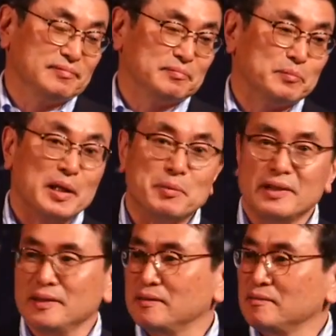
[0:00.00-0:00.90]

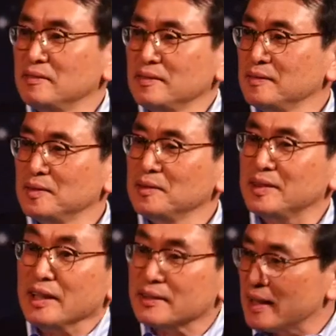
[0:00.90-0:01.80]
maybe
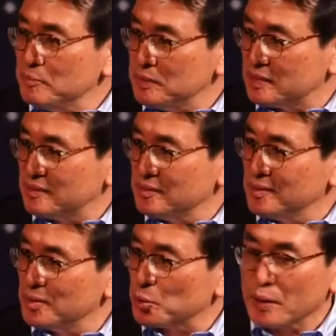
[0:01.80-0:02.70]
10 times,
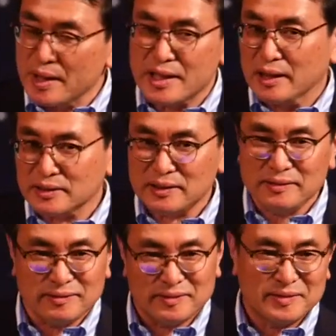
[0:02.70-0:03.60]

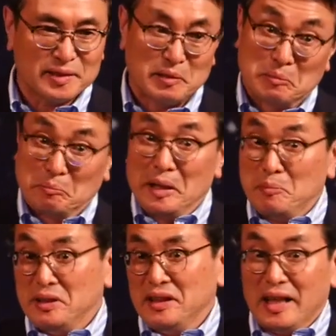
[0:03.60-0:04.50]
20,000,
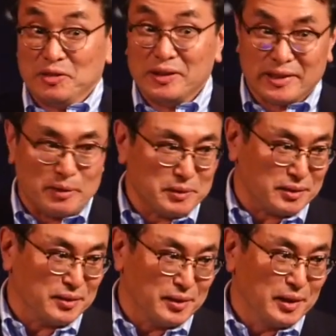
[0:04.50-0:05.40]
maybe 100 times,
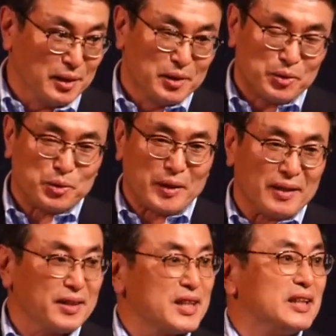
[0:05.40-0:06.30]

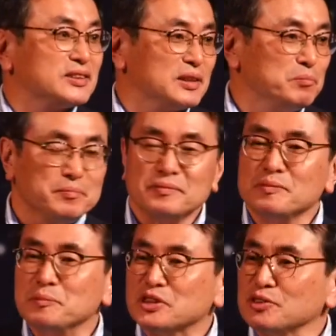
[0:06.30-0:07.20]
200,000
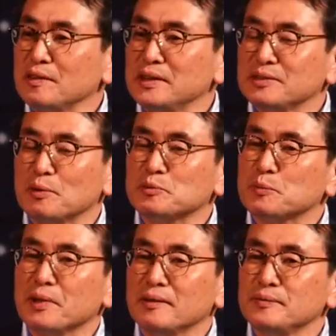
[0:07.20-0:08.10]
missionaries from
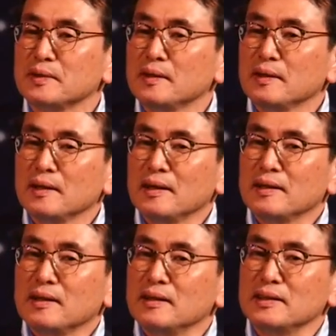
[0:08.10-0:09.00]
Japan.
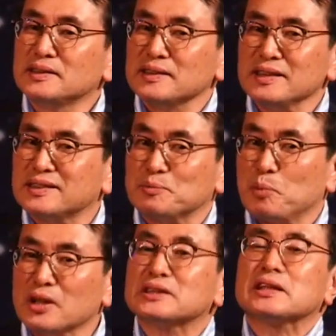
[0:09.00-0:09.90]
It's, it's
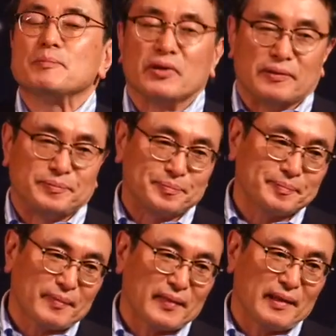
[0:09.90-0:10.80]
possible.
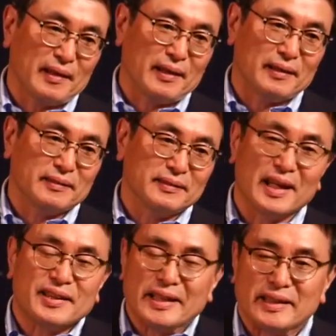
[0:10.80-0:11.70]
Yeah.
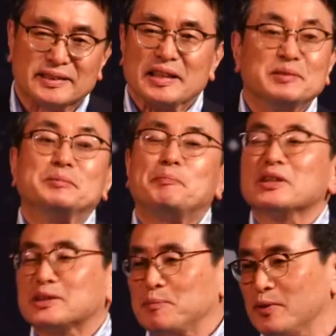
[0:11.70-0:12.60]
Nothing is
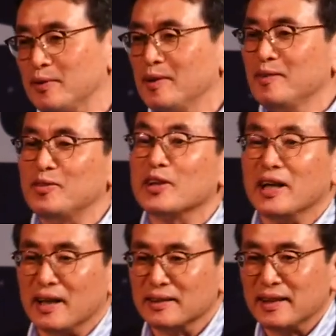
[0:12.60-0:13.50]
impossible for
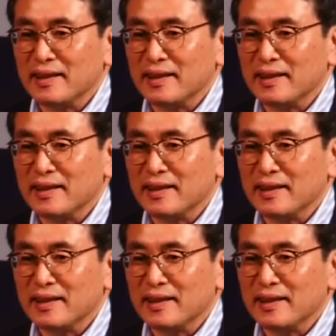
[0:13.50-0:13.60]
God.